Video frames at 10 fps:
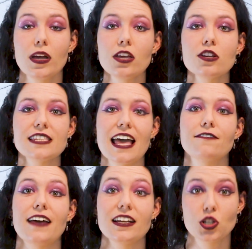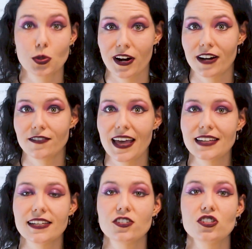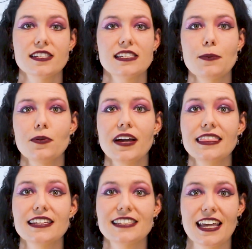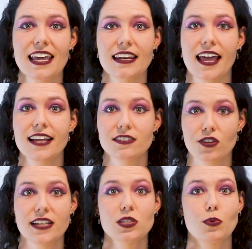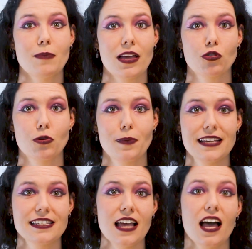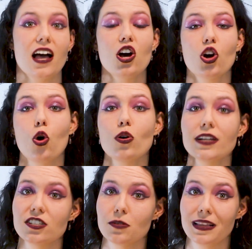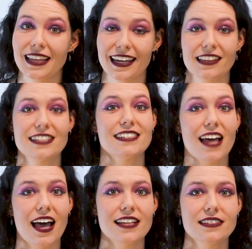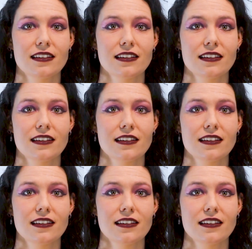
We use that fact to our advantage to separate the DNA strands we made through PCR according to molecular size.